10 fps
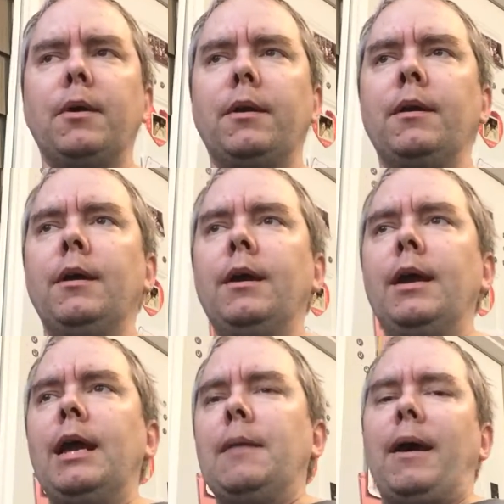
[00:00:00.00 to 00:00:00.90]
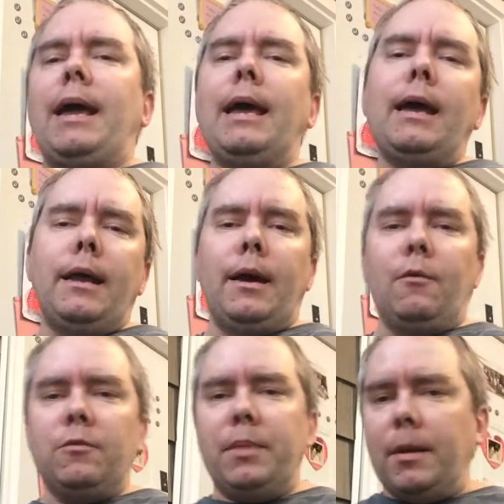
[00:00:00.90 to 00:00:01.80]
But in my head, I
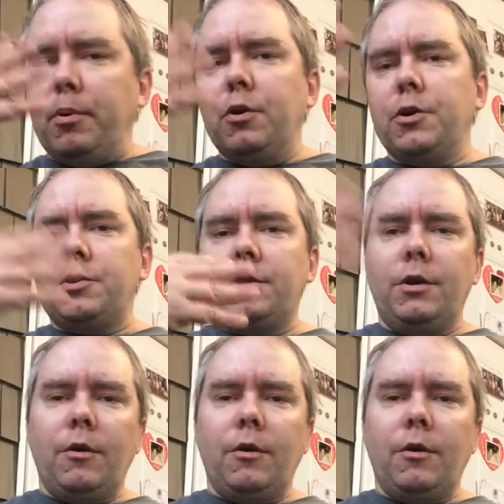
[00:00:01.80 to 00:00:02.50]
was being pushed.